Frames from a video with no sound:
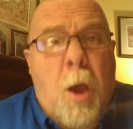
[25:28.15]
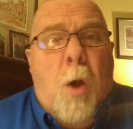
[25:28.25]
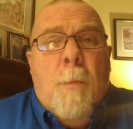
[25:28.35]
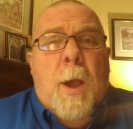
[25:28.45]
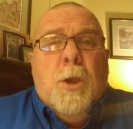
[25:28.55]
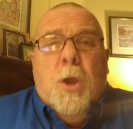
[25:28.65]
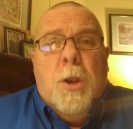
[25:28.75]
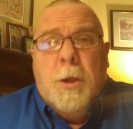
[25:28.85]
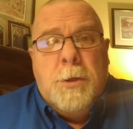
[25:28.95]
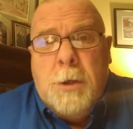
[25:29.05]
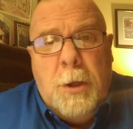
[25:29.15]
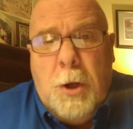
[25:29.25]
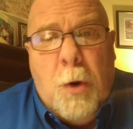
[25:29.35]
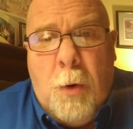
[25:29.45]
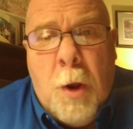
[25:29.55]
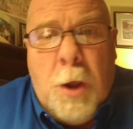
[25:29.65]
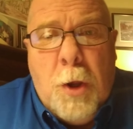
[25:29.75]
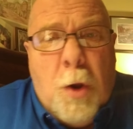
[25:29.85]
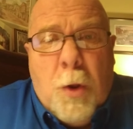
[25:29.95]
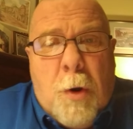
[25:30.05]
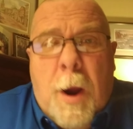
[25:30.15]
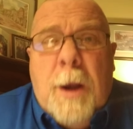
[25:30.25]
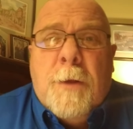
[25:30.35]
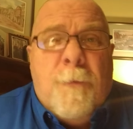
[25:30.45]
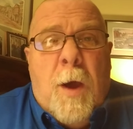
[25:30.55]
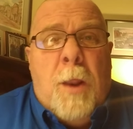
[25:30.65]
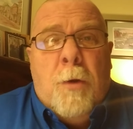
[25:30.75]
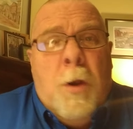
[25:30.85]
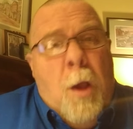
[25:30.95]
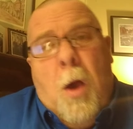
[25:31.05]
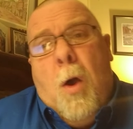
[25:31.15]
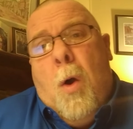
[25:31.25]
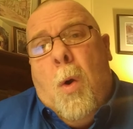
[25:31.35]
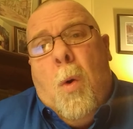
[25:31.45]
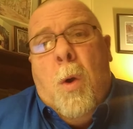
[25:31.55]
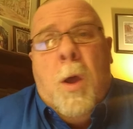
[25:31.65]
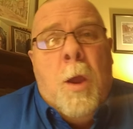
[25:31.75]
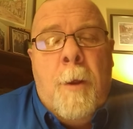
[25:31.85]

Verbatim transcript: Oh my goodness, you, you're the greatest father. Oh,